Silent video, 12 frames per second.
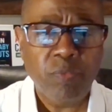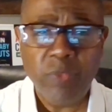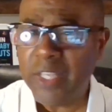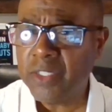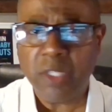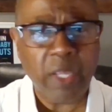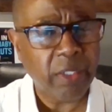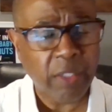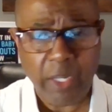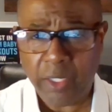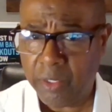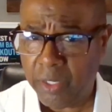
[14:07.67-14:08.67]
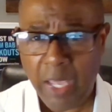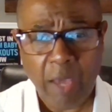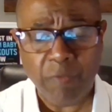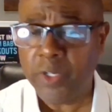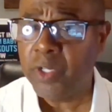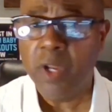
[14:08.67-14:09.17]
that's like
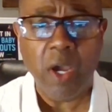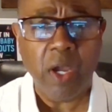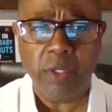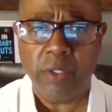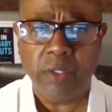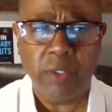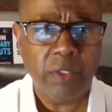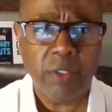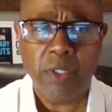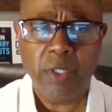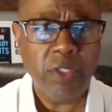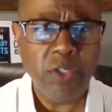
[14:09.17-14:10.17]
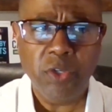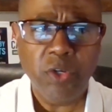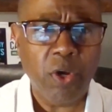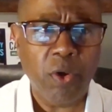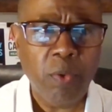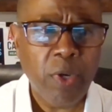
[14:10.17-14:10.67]
having none, you
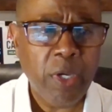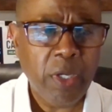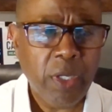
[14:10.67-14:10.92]
know.